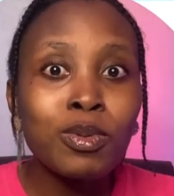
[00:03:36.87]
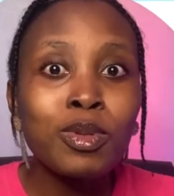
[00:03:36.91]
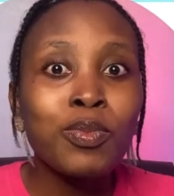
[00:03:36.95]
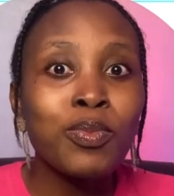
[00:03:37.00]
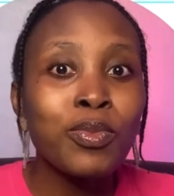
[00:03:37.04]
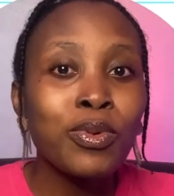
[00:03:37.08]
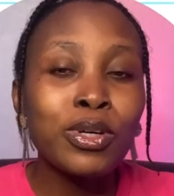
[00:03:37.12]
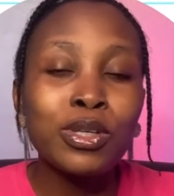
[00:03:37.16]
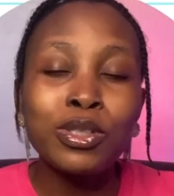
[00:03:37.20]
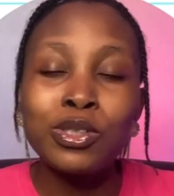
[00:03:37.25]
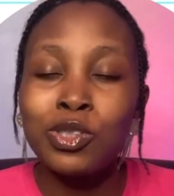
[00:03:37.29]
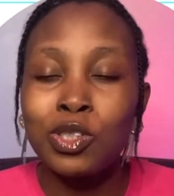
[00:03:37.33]
The
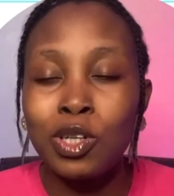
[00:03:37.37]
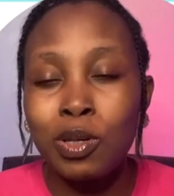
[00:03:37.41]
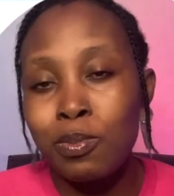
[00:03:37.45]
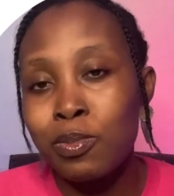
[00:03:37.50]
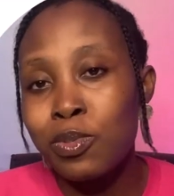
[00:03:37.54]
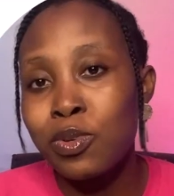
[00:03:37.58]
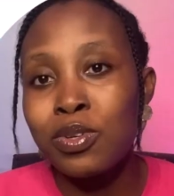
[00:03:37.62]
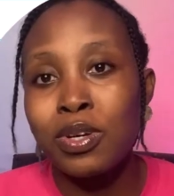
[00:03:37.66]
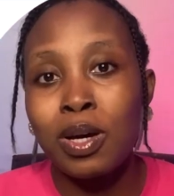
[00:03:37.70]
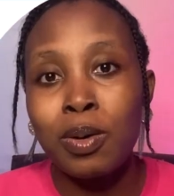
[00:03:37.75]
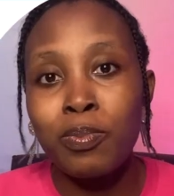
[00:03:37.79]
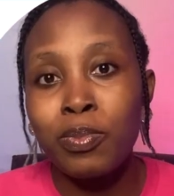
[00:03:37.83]
more job
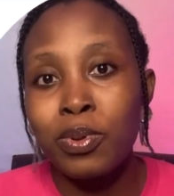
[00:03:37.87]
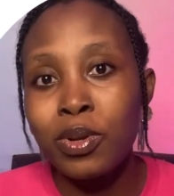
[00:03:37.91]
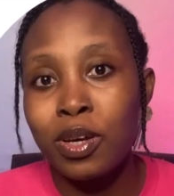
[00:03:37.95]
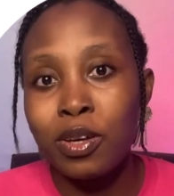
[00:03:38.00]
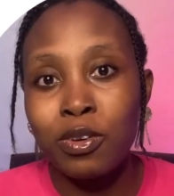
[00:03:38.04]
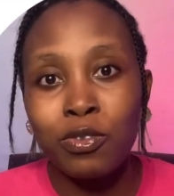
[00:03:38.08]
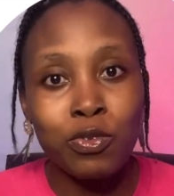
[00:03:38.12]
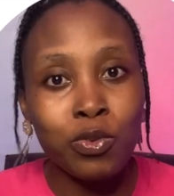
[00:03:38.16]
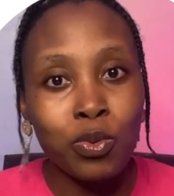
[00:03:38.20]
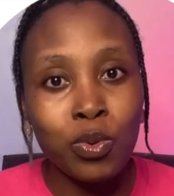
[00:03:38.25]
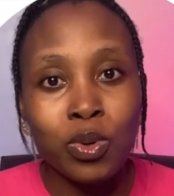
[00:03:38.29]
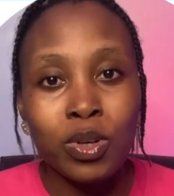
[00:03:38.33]
you apply
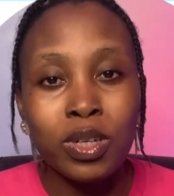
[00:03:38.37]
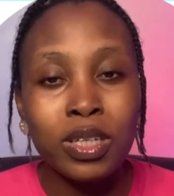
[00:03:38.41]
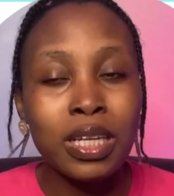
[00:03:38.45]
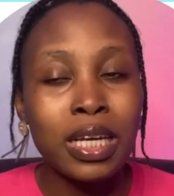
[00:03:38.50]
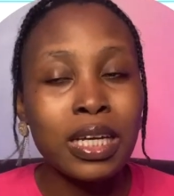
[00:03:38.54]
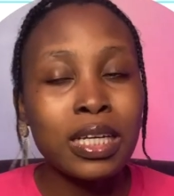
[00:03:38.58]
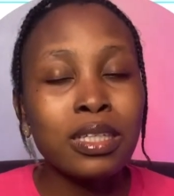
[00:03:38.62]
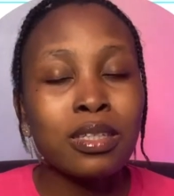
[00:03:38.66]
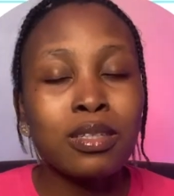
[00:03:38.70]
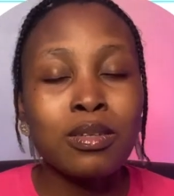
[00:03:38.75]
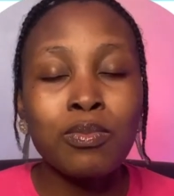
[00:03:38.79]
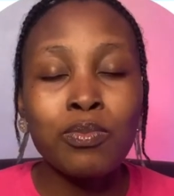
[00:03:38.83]
for,
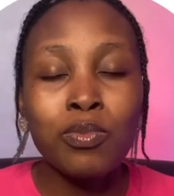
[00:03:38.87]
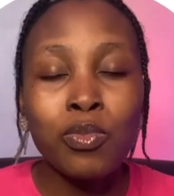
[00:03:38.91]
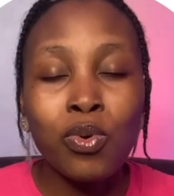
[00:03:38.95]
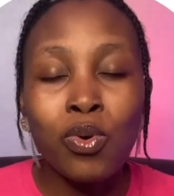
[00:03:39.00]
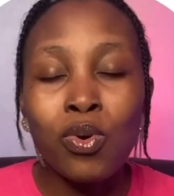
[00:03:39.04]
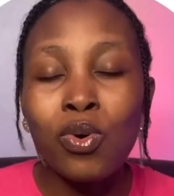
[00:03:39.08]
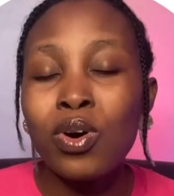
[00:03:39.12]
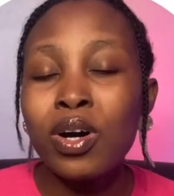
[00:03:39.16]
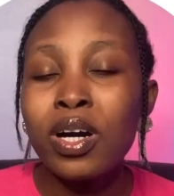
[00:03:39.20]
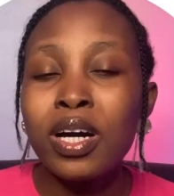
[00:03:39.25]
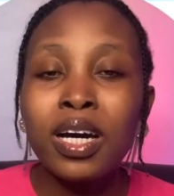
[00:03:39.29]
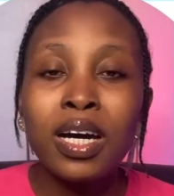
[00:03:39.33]
like
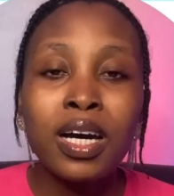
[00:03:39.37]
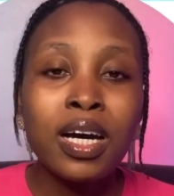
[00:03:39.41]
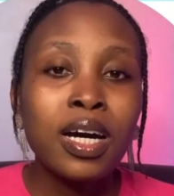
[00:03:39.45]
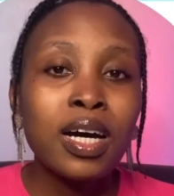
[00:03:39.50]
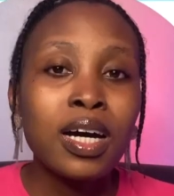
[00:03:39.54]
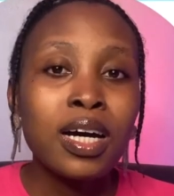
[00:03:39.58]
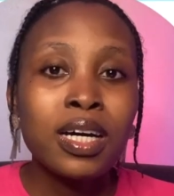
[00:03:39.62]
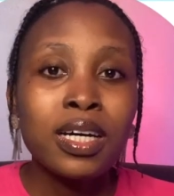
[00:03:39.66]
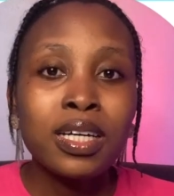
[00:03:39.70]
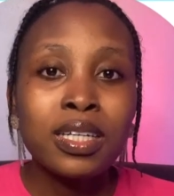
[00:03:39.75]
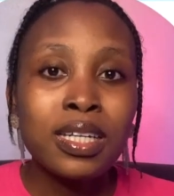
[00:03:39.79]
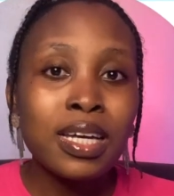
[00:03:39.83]

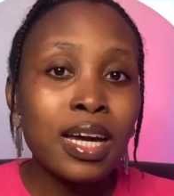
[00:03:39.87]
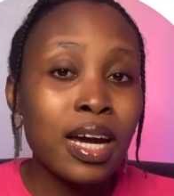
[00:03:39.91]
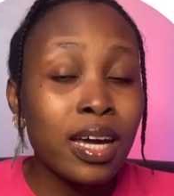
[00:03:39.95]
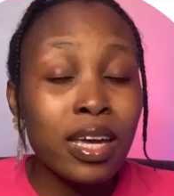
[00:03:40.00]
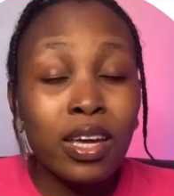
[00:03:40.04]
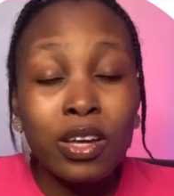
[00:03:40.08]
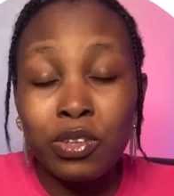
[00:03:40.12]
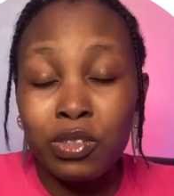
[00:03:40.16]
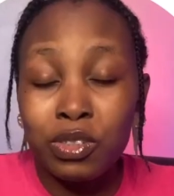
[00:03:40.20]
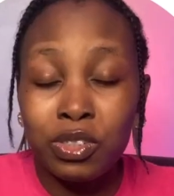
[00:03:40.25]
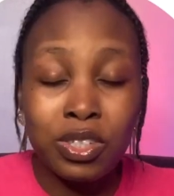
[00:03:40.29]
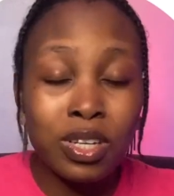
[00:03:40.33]
the
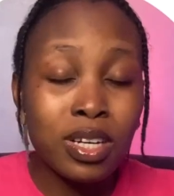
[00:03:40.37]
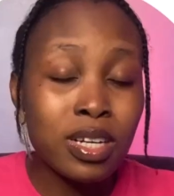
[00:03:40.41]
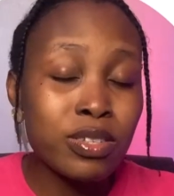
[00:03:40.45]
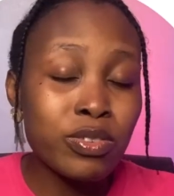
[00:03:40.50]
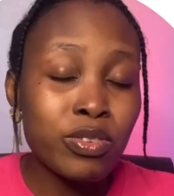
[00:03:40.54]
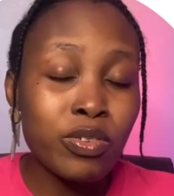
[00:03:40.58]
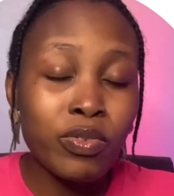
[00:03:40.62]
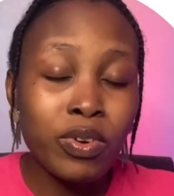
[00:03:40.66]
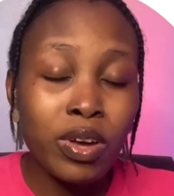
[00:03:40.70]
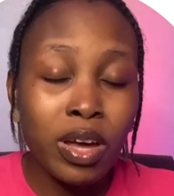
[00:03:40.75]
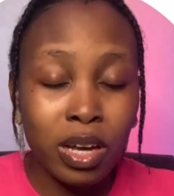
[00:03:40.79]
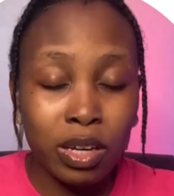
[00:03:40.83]
higher chance
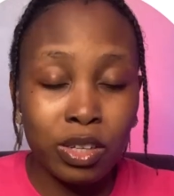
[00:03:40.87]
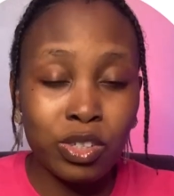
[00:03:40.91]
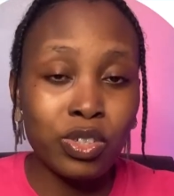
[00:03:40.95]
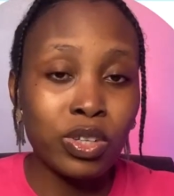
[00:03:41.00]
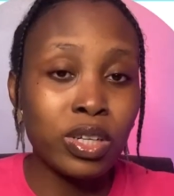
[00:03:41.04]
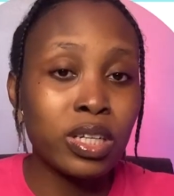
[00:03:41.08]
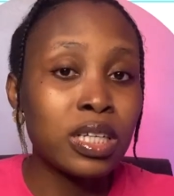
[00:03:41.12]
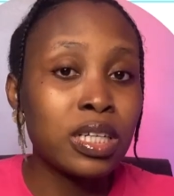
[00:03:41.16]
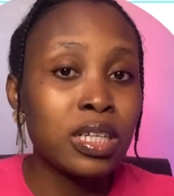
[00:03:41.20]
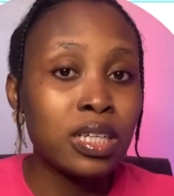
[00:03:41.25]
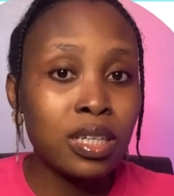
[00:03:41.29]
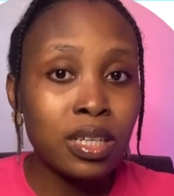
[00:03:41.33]
of
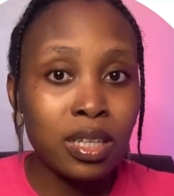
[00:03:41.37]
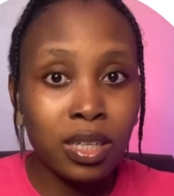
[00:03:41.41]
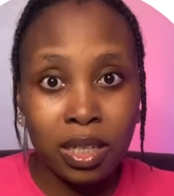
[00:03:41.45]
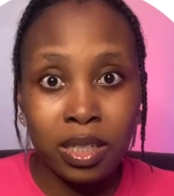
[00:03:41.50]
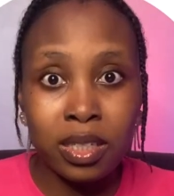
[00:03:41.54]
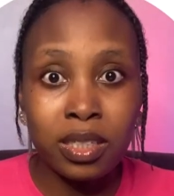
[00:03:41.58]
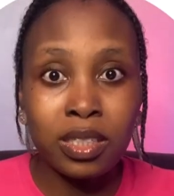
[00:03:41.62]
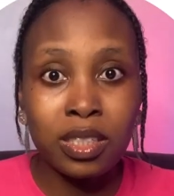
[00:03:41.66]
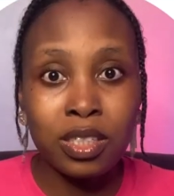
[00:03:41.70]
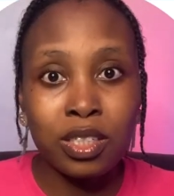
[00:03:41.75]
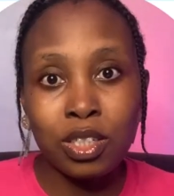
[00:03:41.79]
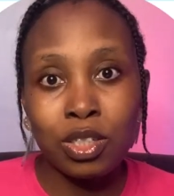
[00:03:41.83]
actually
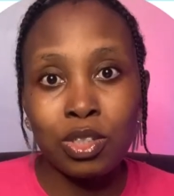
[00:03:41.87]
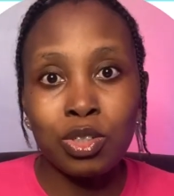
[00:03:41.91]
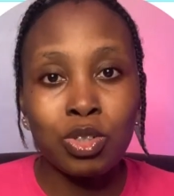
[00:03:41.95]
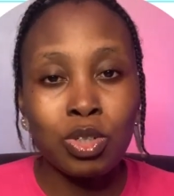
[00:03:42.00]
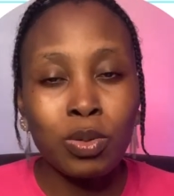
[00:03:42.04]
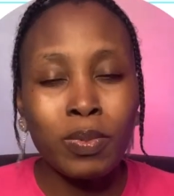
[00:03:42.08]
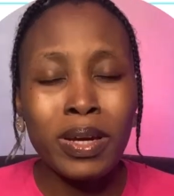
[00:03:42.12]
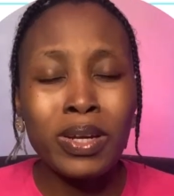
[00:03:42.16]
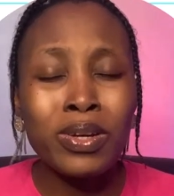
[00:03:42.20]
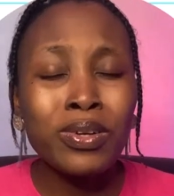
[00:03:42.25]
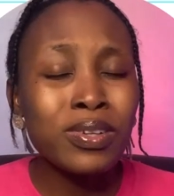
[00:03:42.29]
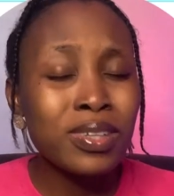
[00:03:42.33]
landing a job.
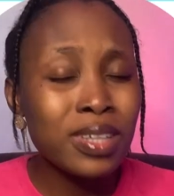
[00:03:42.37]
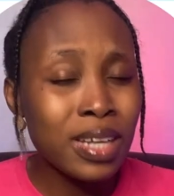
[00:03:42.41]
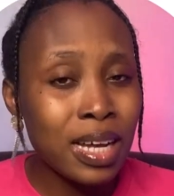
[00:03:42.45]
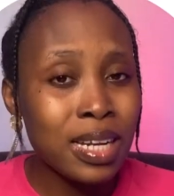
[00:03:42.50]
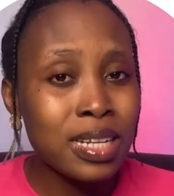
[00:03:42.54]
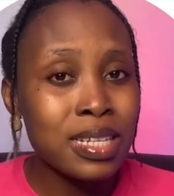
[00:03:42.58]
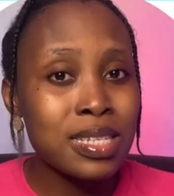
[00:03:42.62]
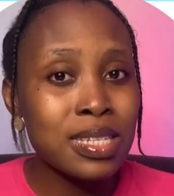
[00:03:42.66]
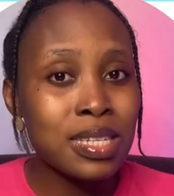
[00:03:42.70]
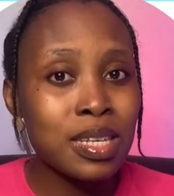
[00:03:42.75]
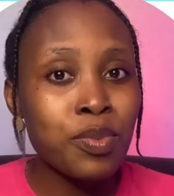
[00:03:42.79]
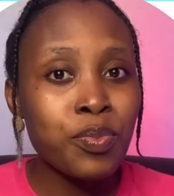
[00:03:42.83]
I know that
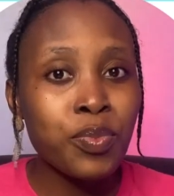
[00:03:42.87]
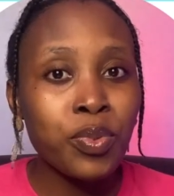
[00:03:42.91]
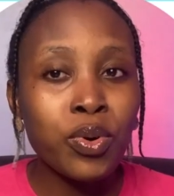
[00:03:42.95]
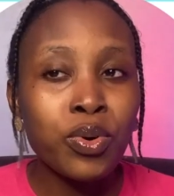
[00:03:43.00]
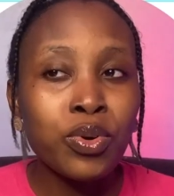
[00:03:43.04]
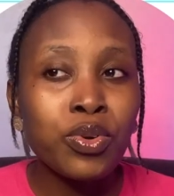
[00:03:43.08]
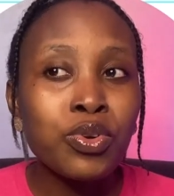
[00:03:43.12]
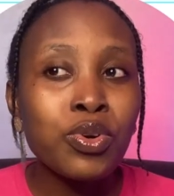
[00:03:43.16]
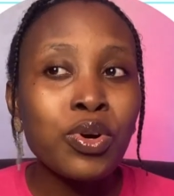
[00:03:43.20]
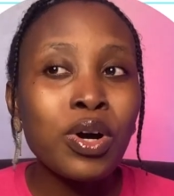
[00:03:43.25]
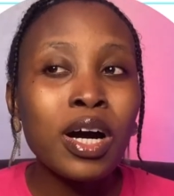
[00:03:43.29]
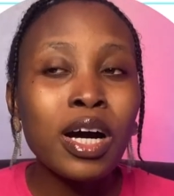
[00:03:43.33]
is it, but
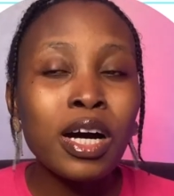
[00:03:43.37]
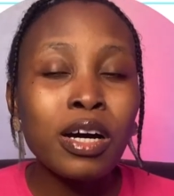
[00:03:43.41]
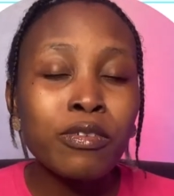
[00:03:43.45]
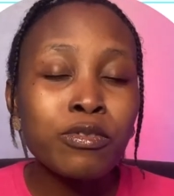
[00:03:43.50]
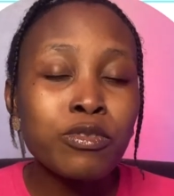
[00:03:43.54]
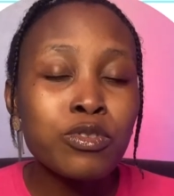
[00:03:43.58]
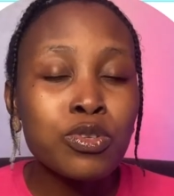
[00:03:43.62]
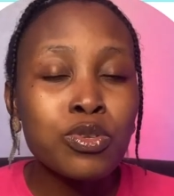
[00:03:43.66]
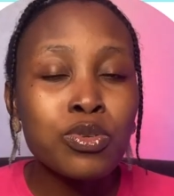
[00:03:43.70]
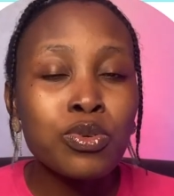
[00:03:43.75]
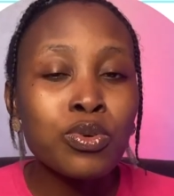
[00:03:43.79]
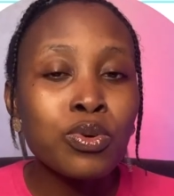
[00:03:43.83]
you have
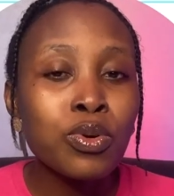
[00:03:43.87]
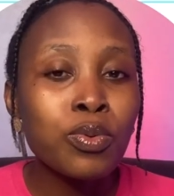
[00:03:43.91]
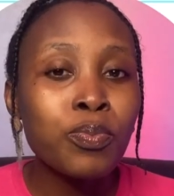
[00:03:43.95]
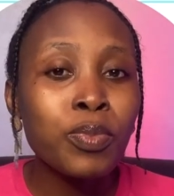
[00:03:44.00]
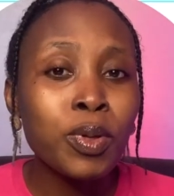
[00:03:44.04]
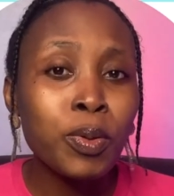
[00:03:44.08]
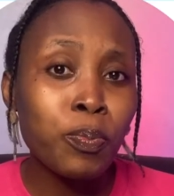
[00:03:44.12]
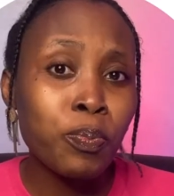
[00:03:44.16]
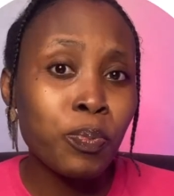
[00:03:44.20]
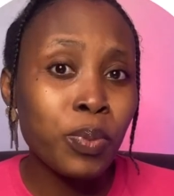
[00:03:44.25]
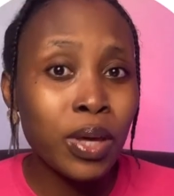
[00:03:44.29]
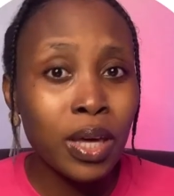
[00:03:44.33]
to
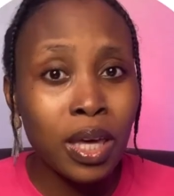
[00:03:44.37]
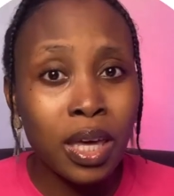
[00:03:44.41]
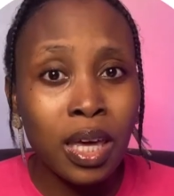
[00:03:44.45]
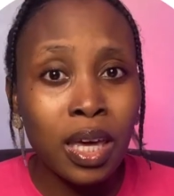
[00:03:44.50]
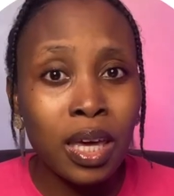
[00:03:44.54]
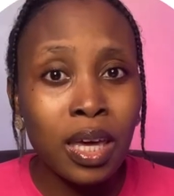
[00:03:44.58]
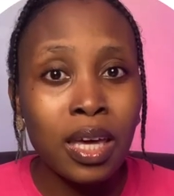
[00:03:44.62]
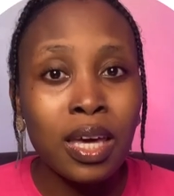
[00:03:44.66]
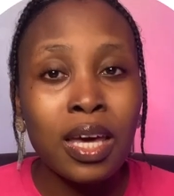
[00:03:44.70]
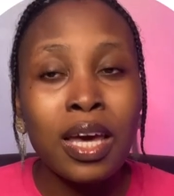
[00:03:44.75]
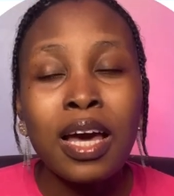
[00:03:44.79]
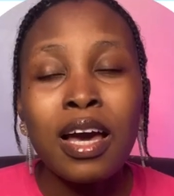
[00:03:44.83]
be
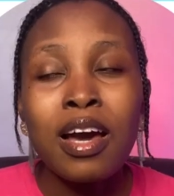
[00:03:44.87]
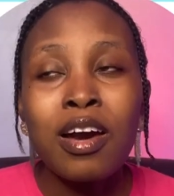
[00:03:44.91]
picky.